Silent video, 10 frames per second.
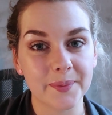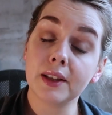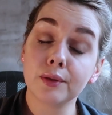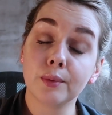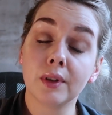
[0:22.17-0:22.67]

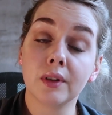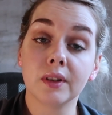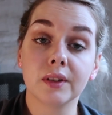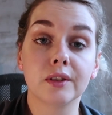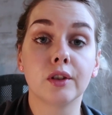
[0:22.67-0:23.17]
This
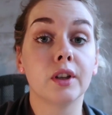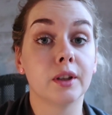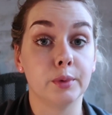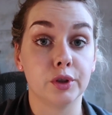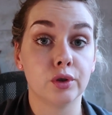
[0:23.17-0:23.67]
one is
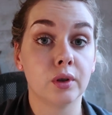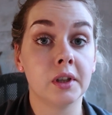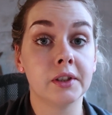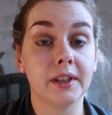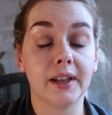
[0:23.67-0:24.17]
gonna be
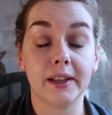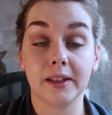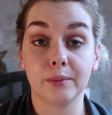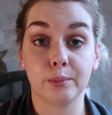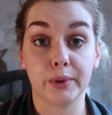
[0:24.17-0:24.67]
short
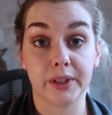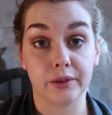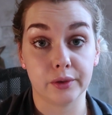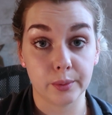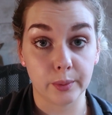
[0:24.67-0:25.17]
and
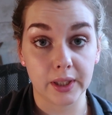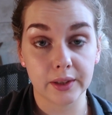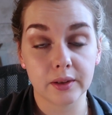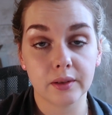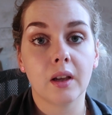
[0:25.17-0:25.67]

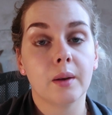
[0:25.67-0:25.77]
bittersweet.